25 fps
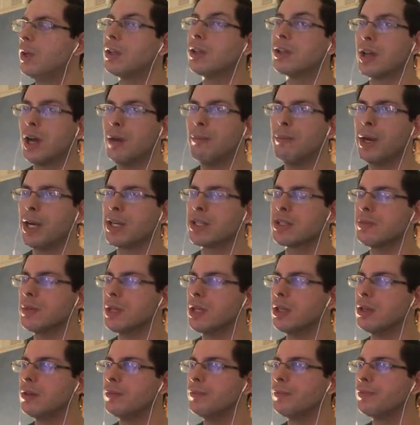come back to
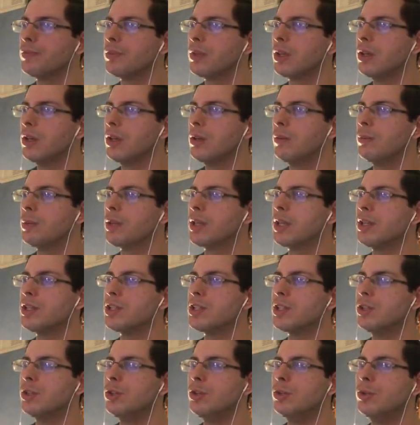me. But they
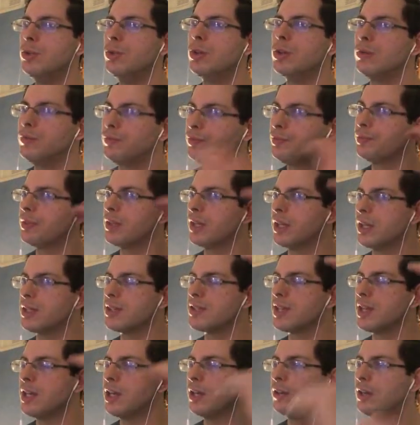do, their
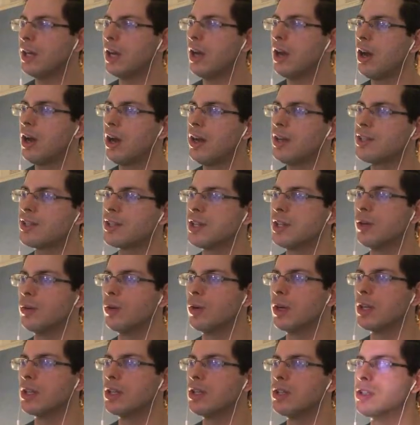highest tier
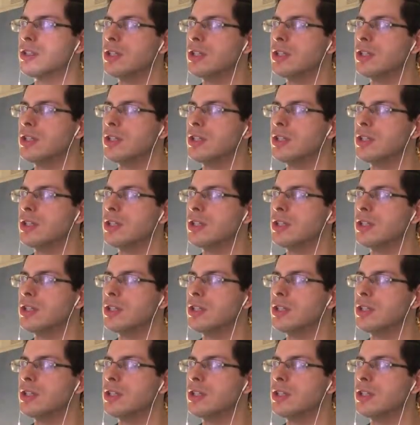wine is